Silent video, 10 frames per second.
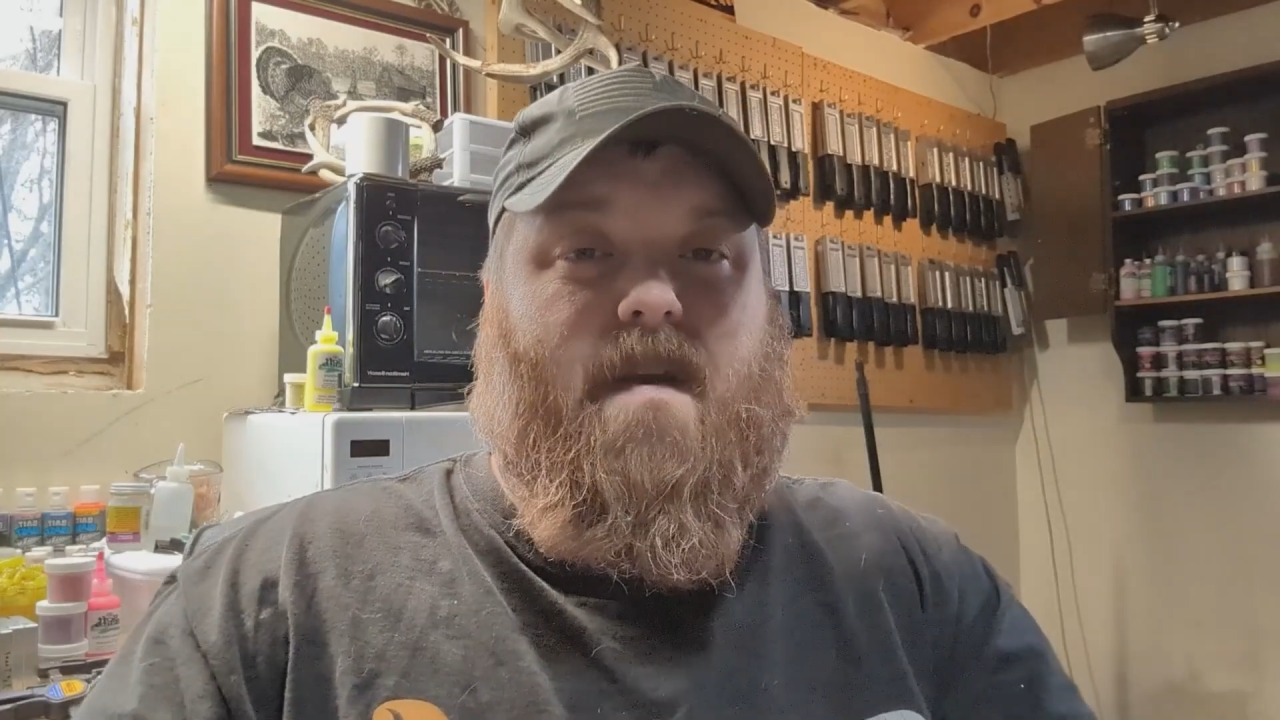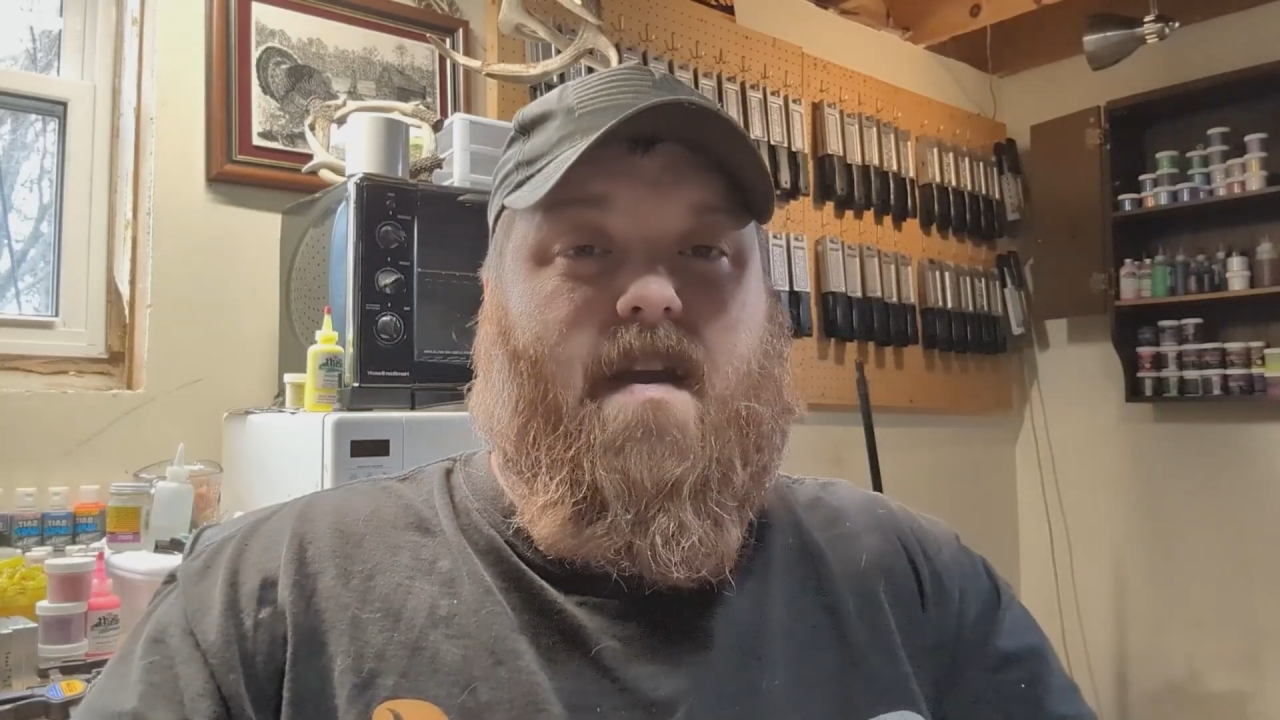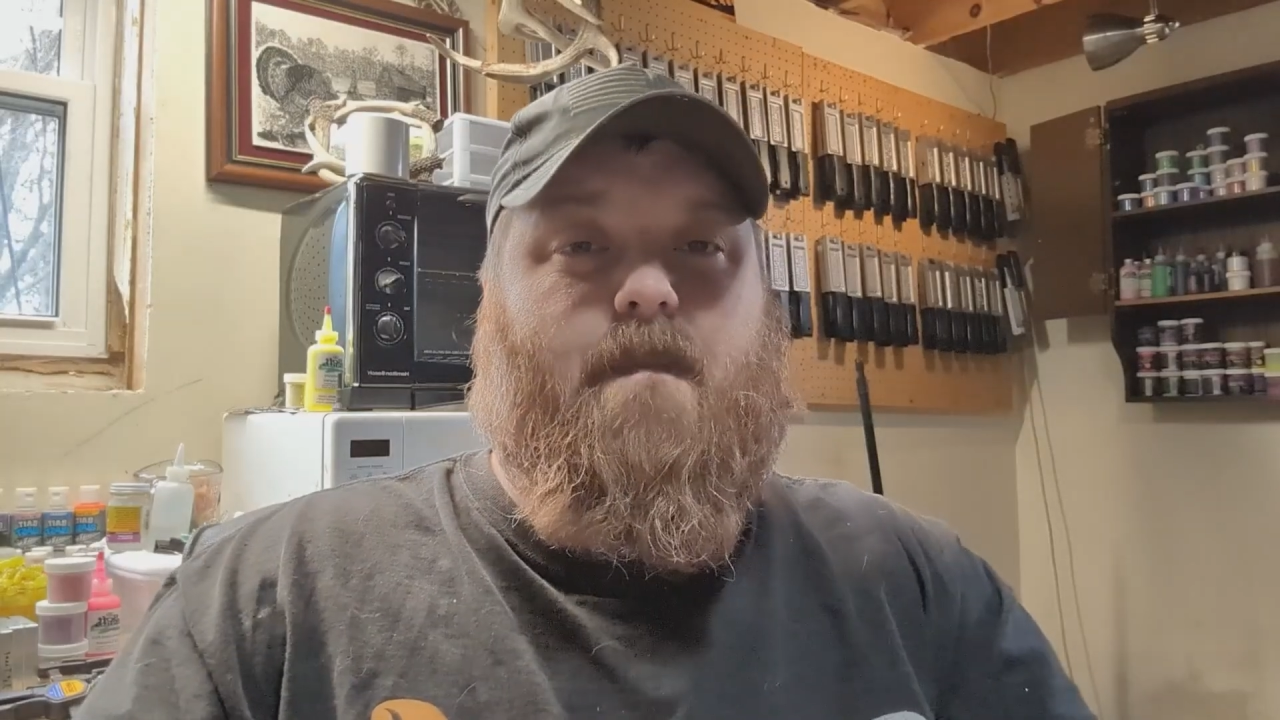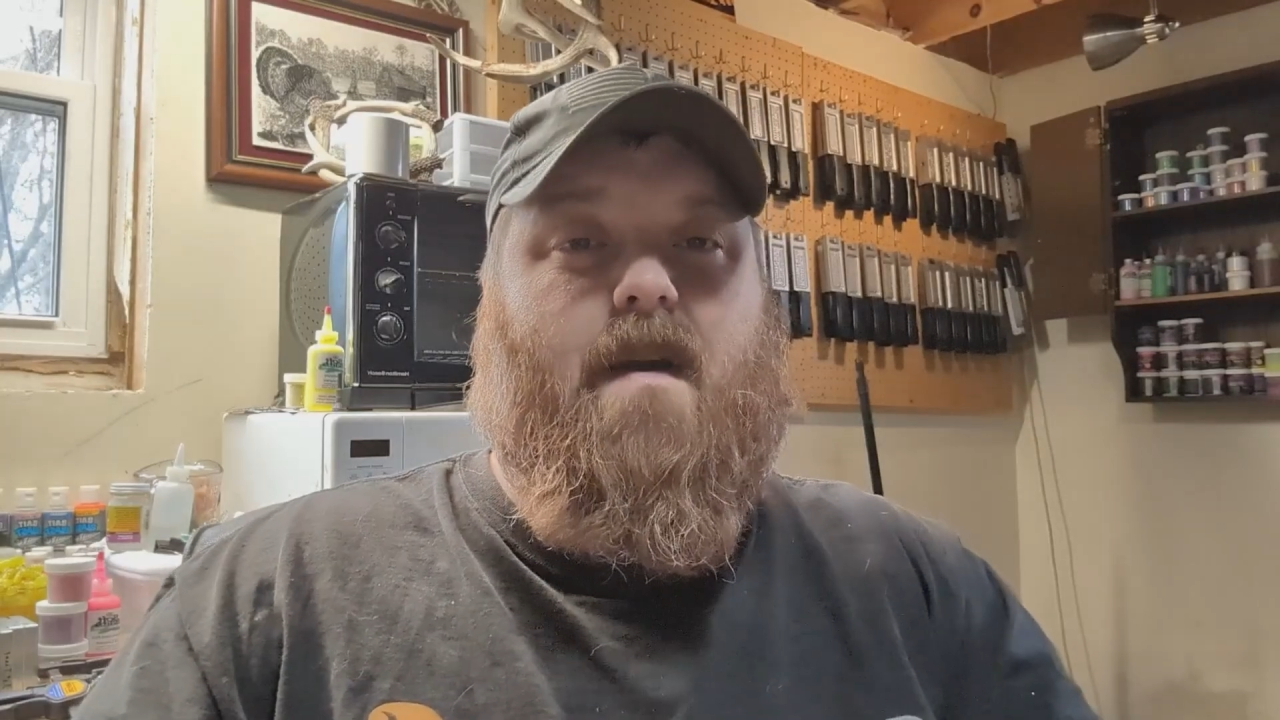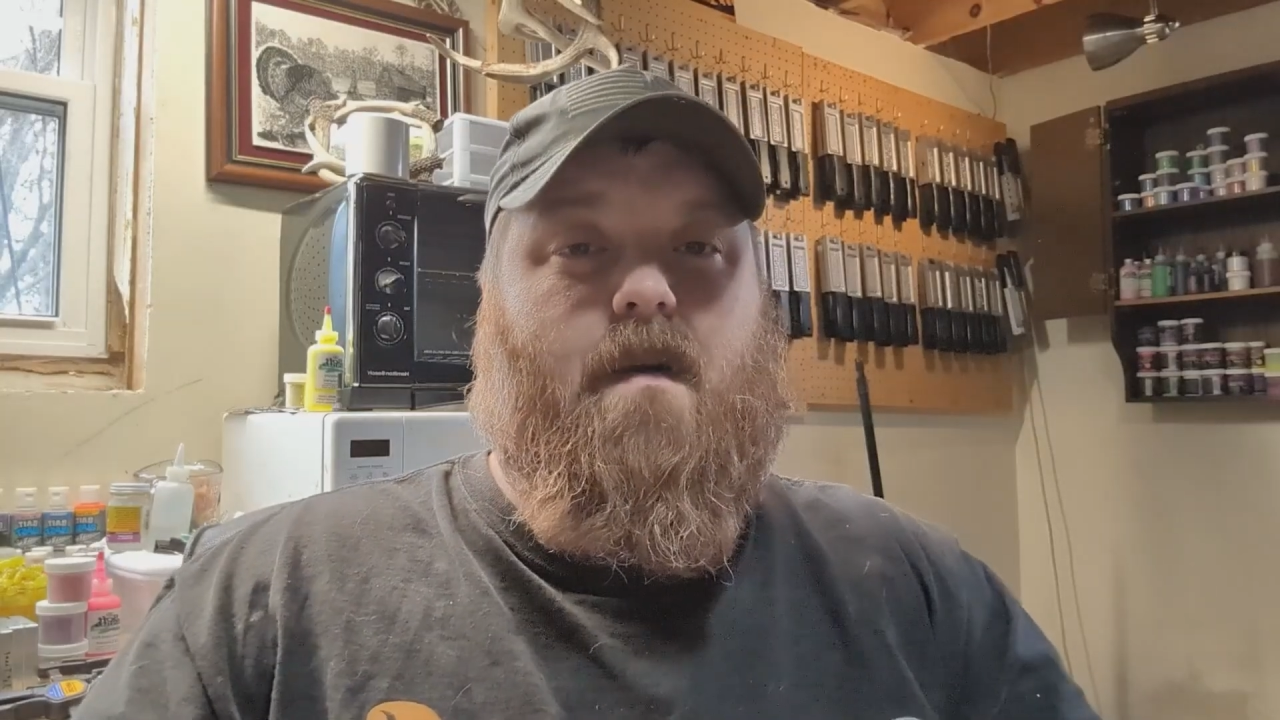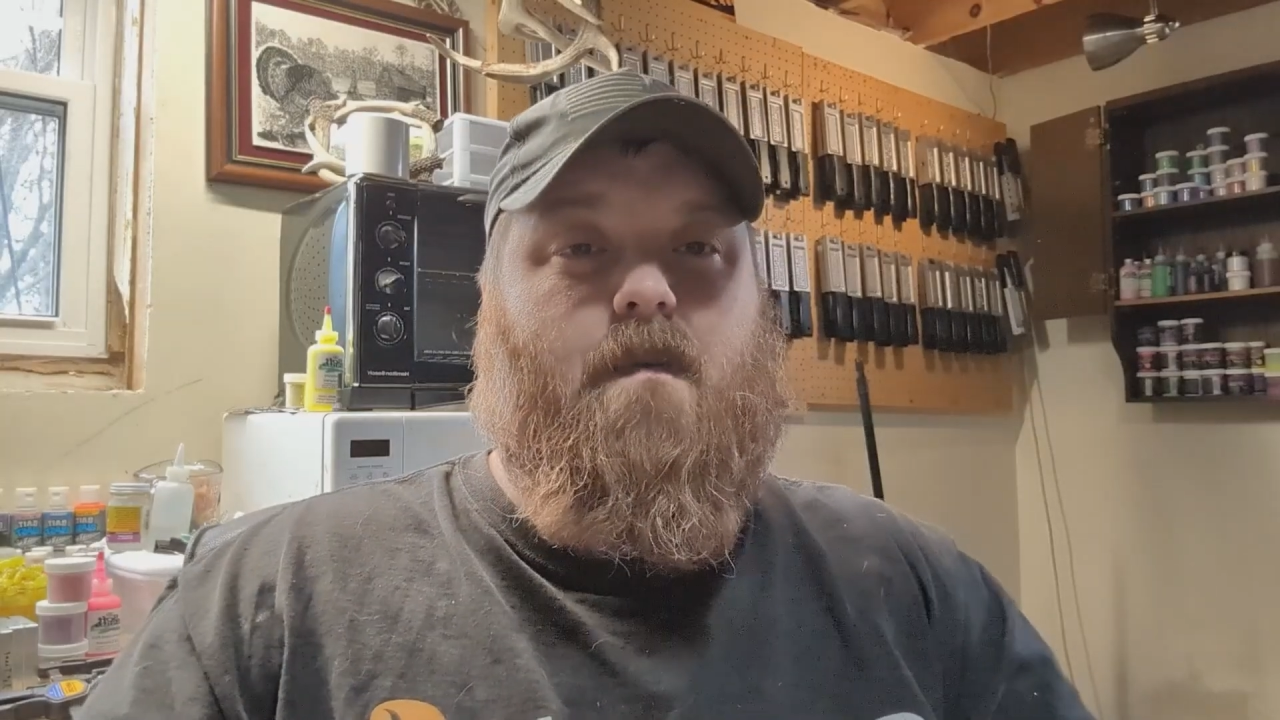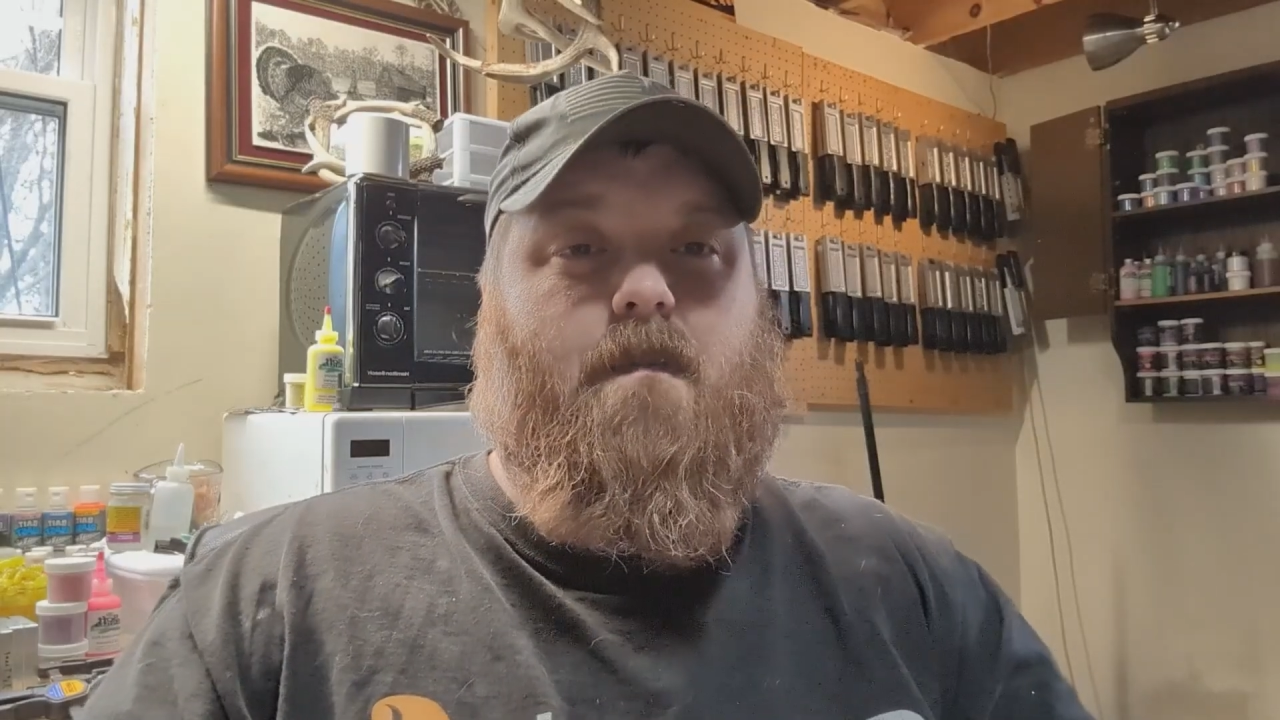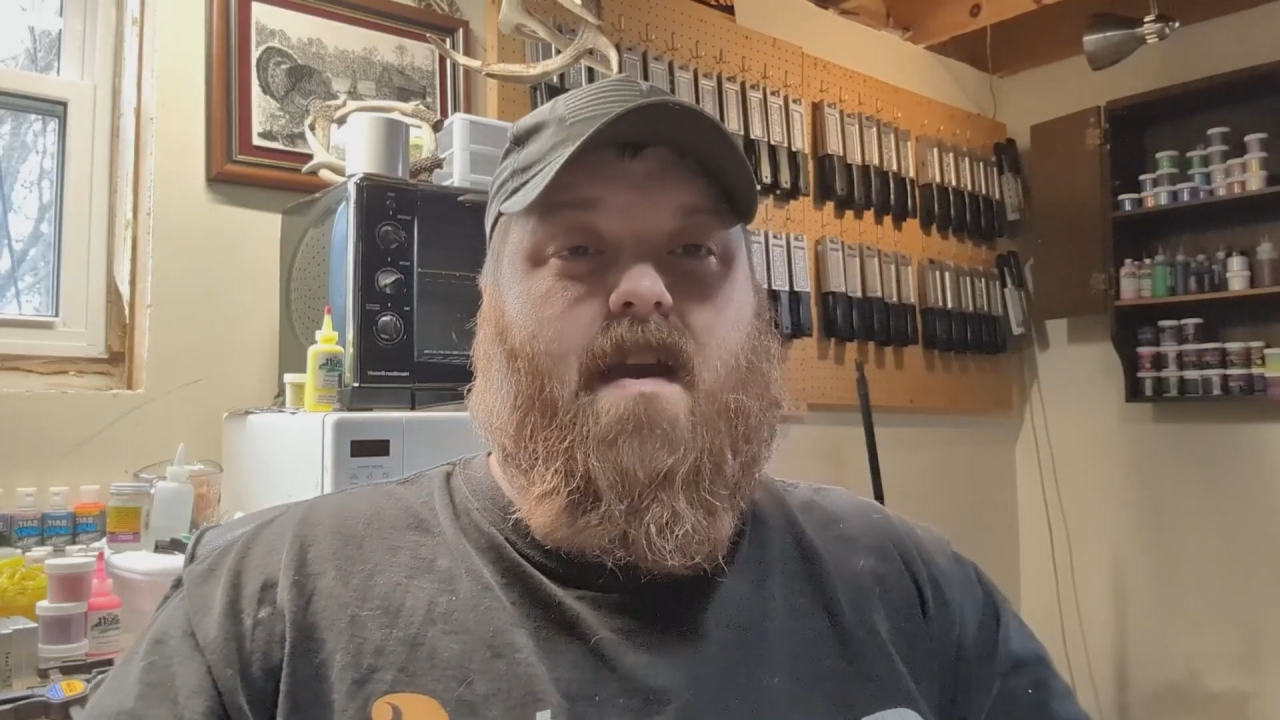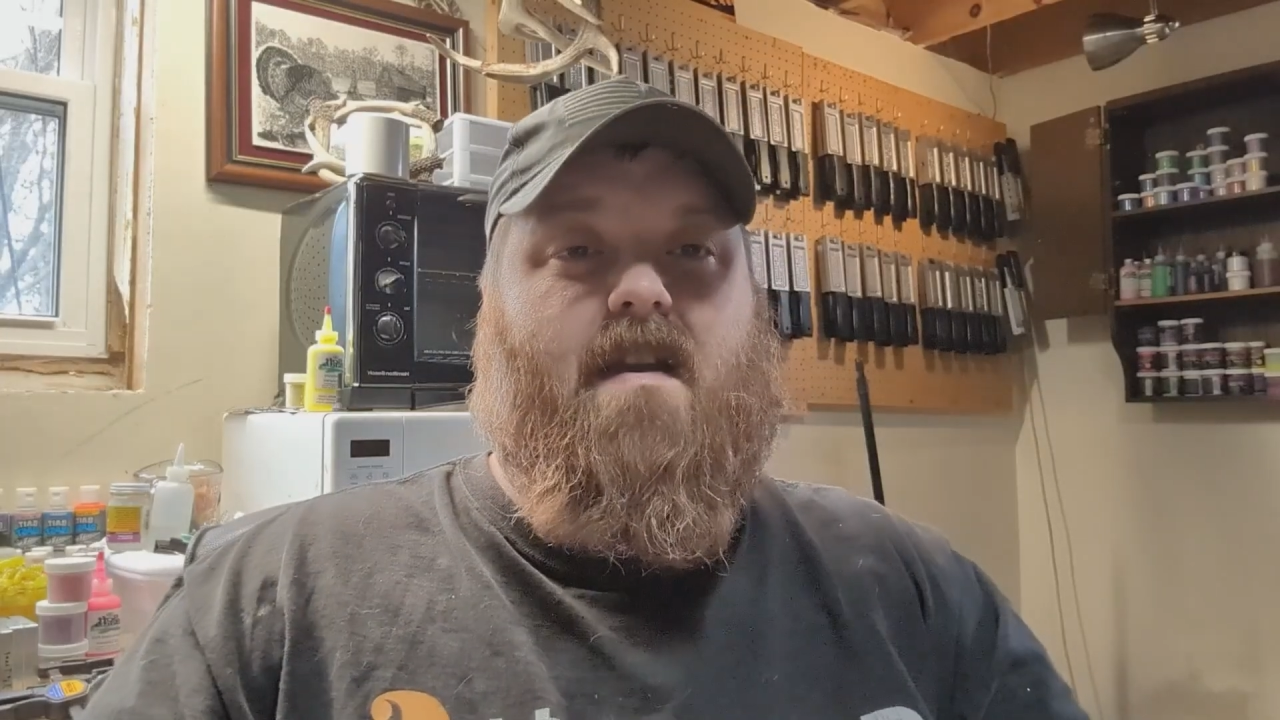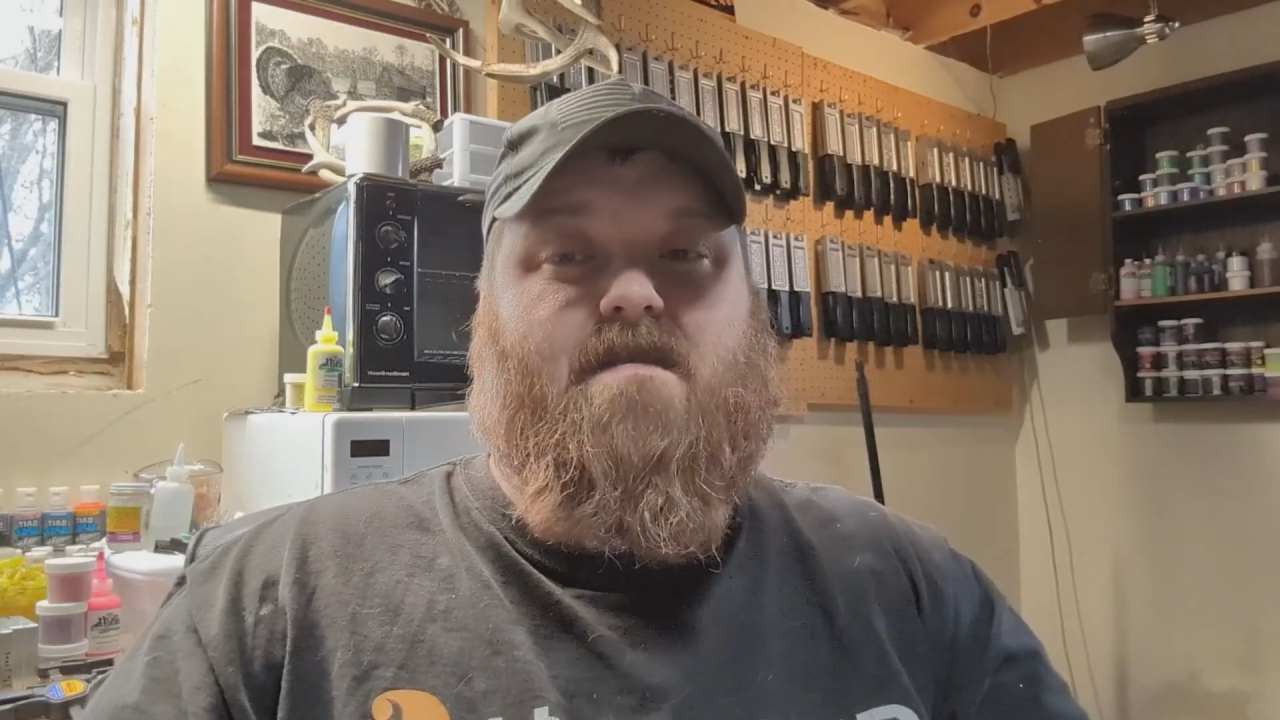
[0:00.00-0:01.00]
make my own
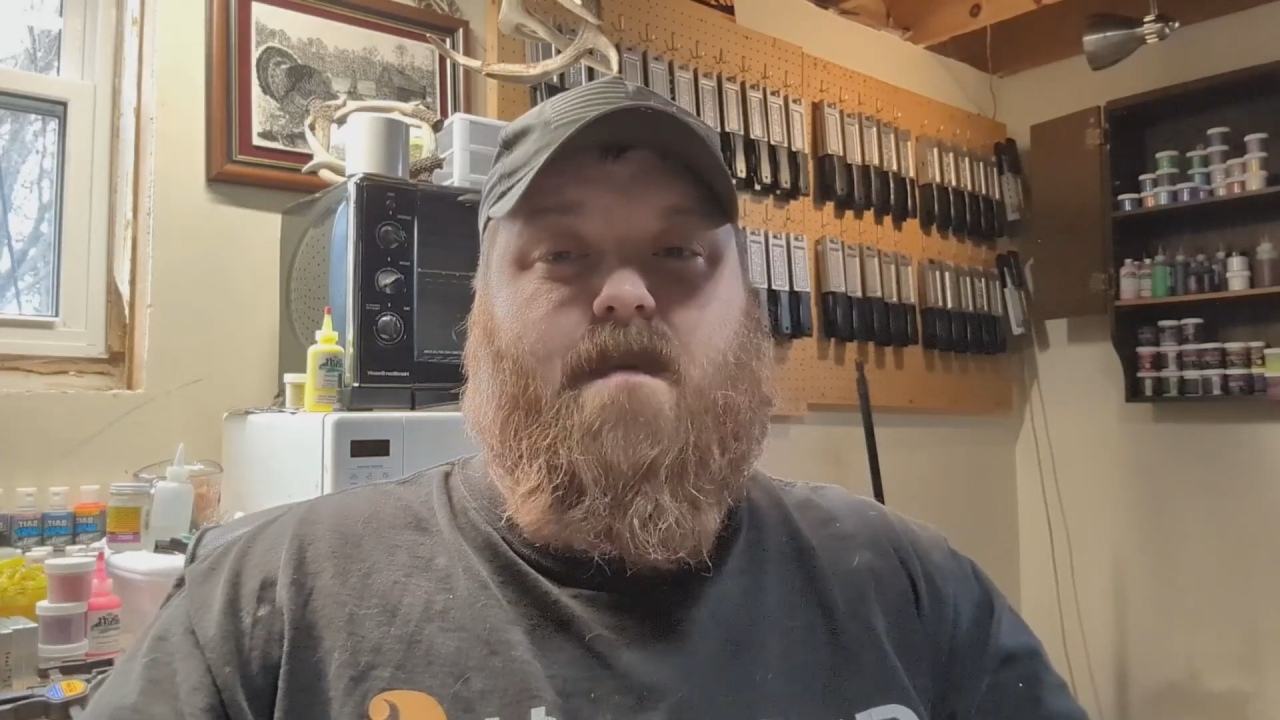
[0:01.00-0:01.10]
baits,